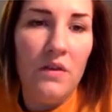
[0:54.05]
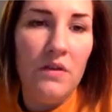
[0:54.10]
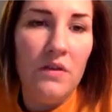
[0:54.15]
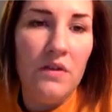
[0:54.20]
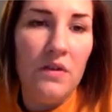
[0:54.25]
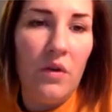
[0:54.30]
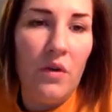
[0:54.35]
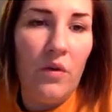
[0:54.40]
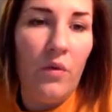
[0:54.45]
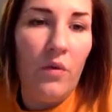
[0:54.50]

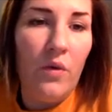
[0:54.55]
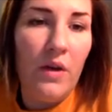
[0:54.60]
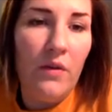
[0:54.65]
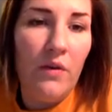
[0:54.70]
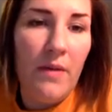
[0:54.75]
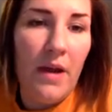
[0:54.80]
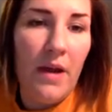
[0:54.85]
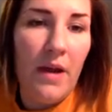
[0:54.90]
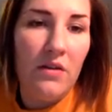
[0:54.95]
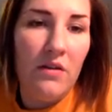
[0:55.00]
So quick
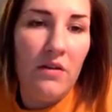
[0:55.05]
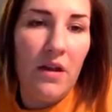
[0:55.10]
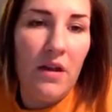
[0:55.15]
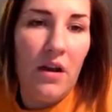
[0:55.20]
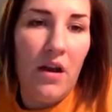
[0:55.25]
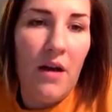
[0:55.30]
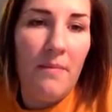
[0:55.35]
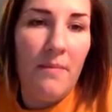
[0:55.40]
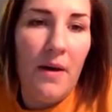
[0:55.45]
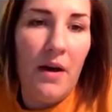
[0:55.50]
reminder
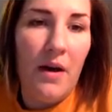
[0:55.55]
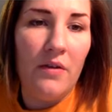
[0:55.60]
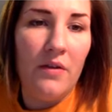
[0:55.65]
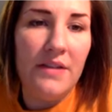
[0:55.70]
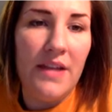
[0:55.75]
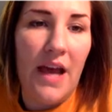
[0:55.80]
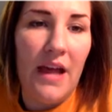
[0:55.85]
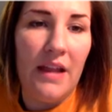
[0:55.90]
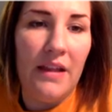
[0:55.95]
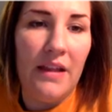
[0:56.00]
there about
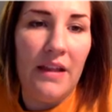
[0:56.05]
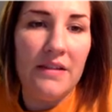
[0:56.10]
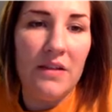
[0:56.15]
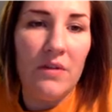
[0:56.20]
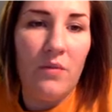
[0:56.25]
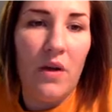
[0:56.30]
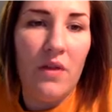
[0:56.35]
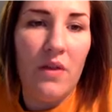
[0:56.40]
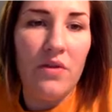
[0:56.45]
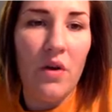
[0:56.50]
tallies
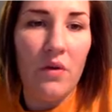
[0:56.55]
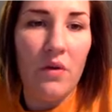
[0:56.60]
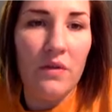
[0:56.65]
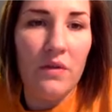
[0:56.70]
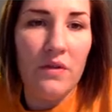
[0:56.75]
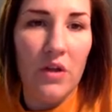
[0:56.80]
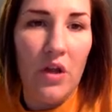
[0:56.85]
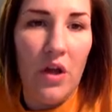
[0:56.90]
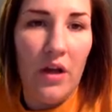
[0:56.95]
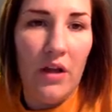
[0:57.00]
and what
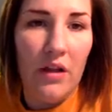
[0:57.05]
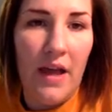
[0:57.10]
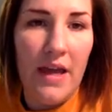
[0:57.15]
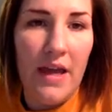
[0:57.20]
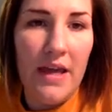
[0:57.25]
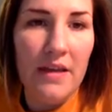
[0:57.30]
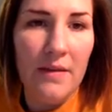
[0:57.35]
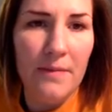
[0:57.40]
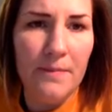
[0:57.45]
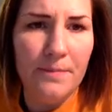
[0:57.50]
those look
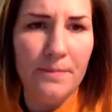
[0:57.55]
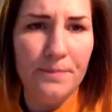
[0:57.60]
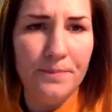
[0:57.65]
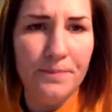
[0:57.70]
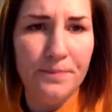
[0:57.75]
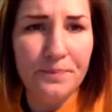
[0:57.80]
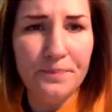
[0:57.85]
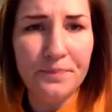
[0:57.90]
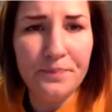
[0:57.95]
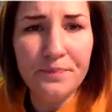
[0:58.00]
like.
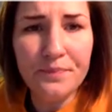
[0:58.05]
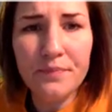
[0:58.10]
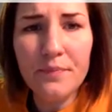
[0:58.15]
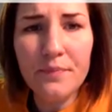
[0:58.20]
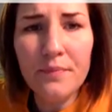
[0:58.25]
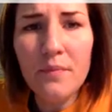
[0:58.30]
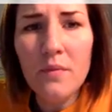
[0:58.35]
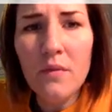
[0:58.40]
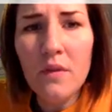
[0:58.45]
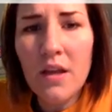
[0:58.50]

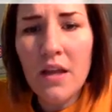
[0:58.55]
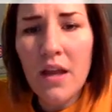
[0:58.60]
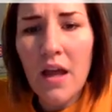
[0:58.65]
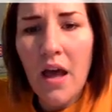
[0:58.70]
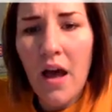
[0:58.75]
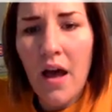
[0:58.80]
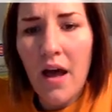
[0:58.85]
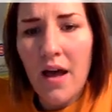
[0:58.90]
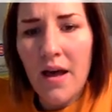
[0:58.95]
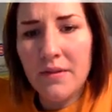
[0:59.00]

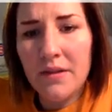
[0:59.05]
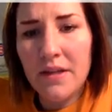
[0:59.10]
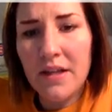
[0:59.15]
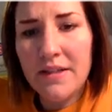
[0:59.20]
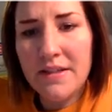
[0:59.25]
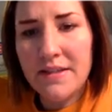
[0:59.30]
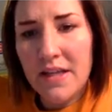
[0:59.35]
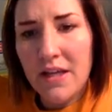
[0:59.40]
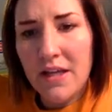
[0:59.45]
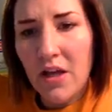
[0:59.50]

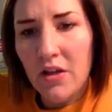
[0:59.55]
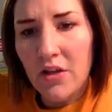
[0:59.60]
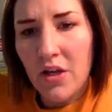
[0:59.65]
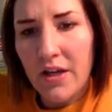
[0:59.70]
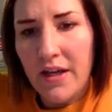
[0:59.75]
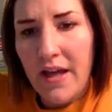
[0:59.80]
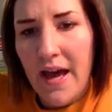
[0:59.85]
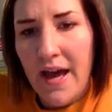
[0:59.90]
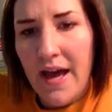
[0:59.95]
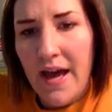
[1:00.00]
Let's take a
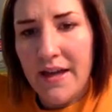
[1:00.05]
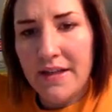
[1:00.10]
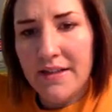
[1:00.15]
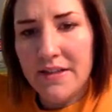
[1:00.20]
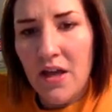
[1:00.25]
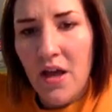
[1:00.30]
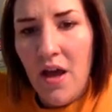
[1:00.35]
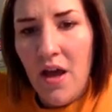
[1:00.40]
look at